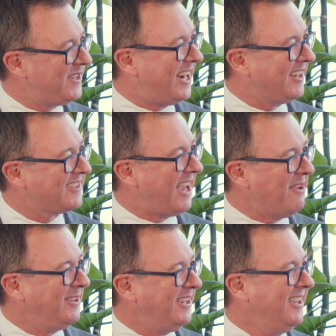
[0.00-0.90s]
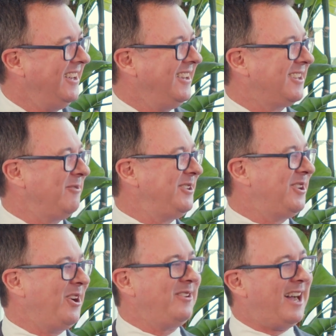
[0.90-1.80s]
data safety so we
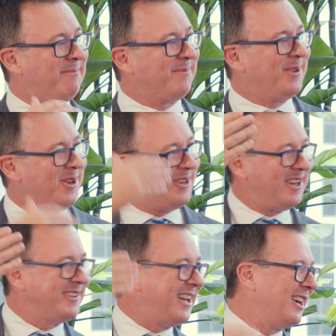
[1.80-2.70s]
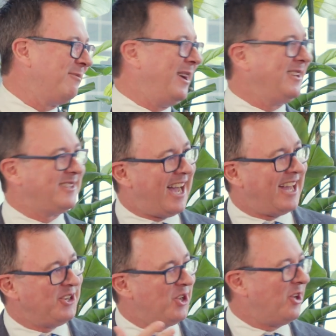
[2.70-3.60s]
don't upload our database to
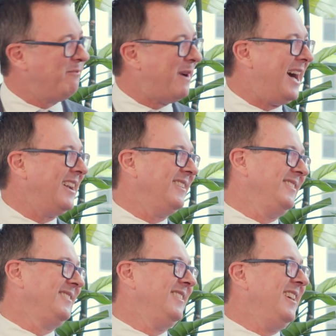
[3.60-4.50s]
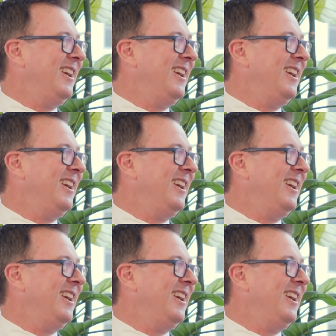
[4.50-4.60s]
unknown partners?